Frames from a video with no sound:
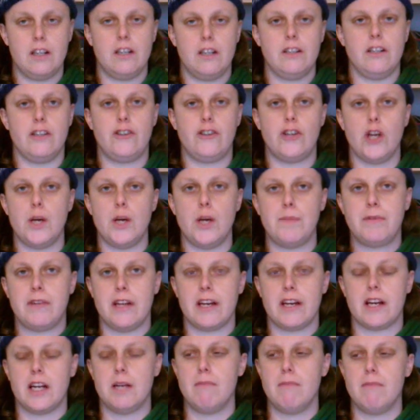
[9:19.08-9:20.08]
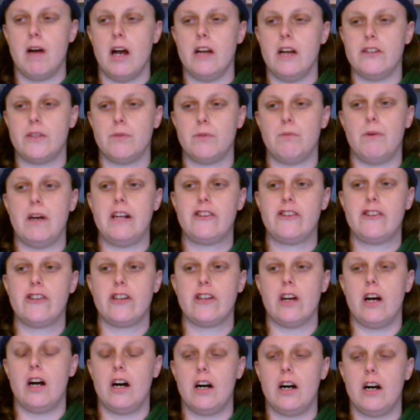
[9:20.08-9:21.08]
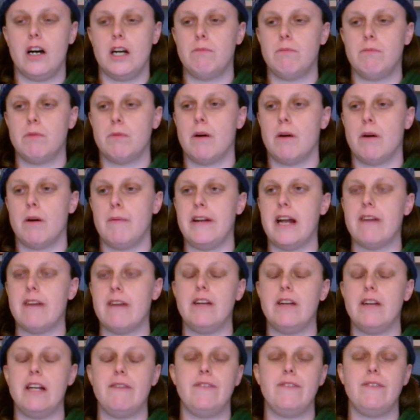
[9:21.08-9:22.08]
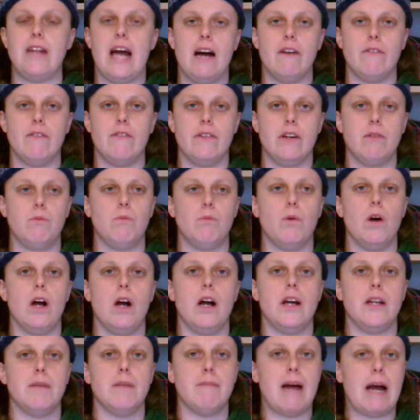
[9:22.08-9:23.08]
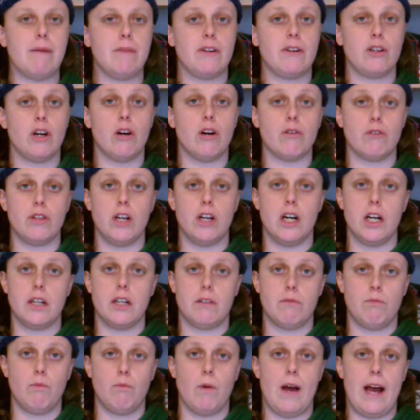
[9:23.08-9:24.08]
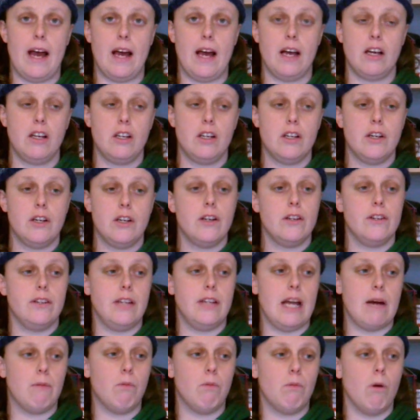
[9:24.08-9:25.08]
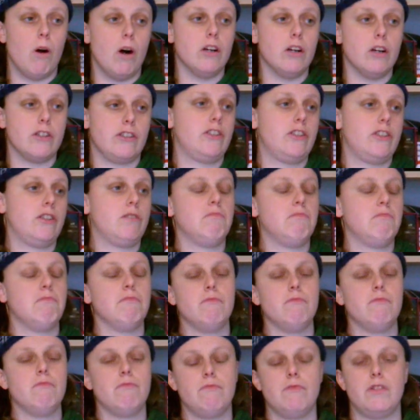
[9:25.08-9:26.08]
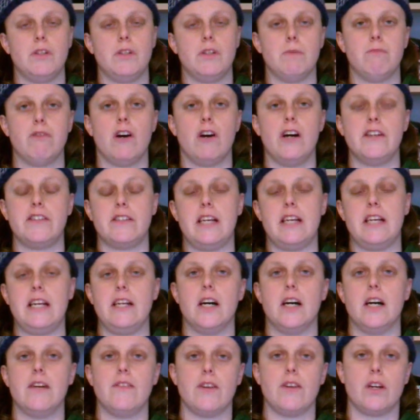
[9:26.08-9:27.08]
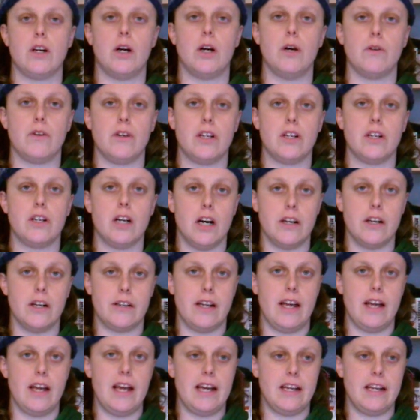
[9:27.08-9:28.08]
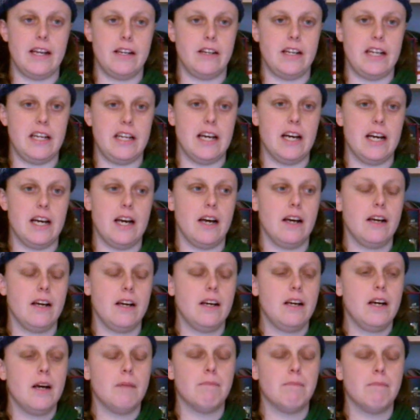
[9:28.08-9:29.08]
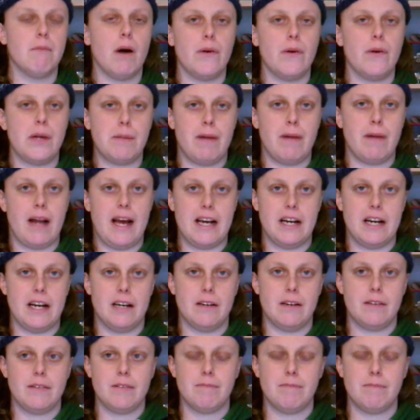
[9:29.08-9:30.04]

The 2 particular modes which I will probably never live down were the Man with the Golden Gun, where there was, surprisingly enough, a golden gun in the multiplayer